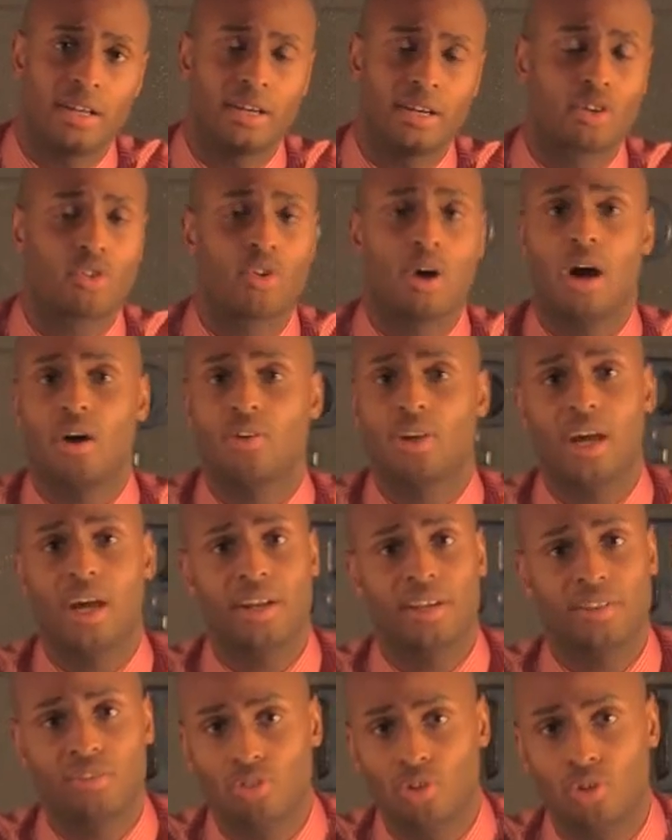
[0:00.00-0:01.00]
and the crowd
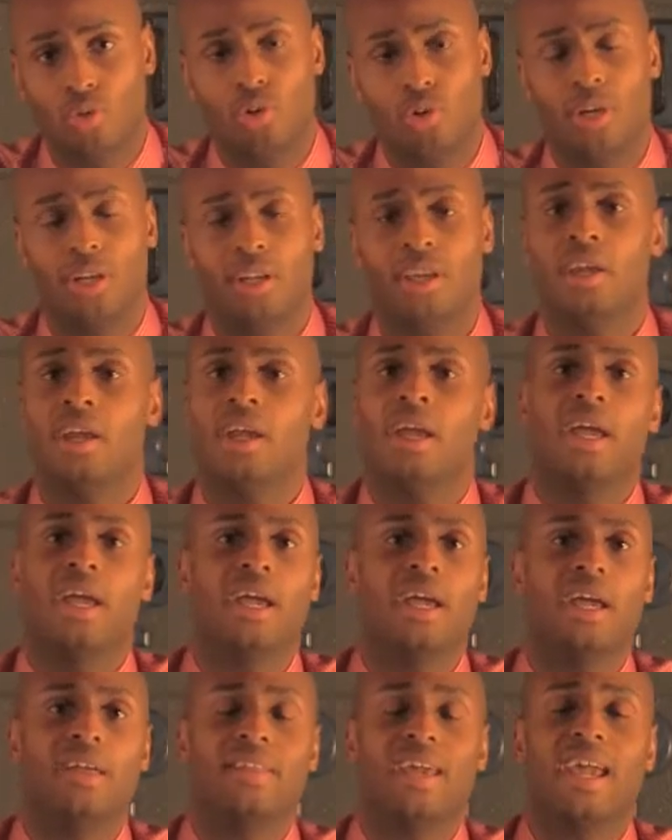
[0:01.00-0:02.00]
got into it,
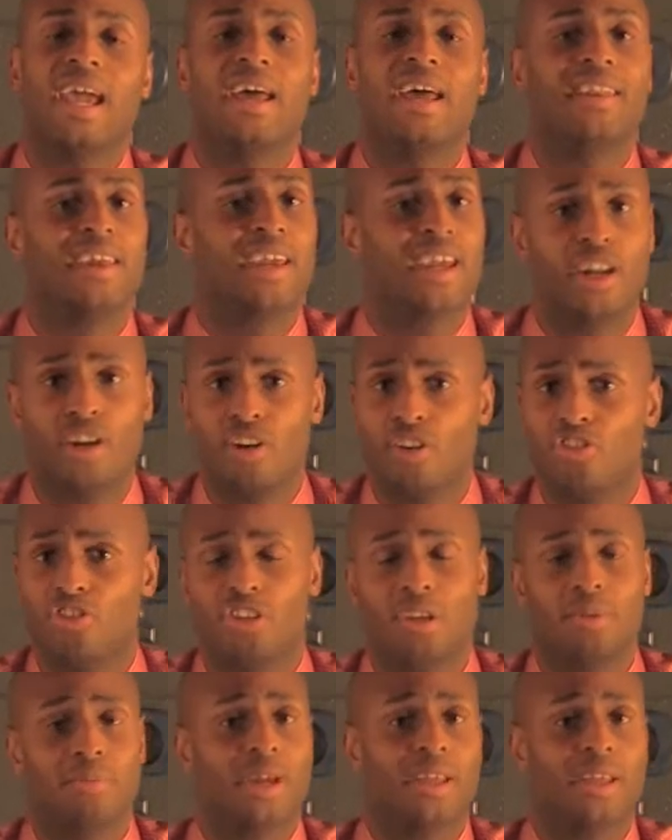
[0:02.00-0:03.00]
and they had the
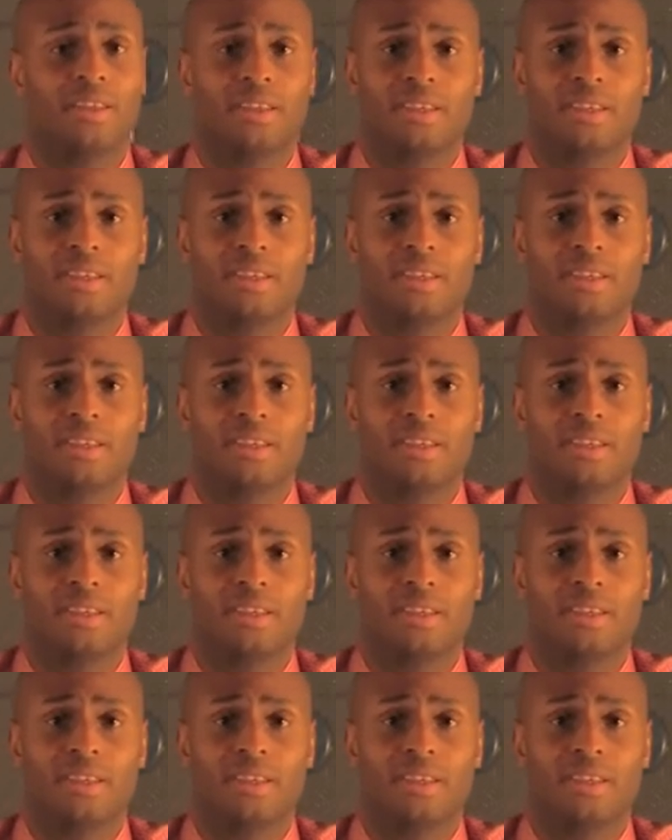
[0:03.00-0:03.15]
energy, man.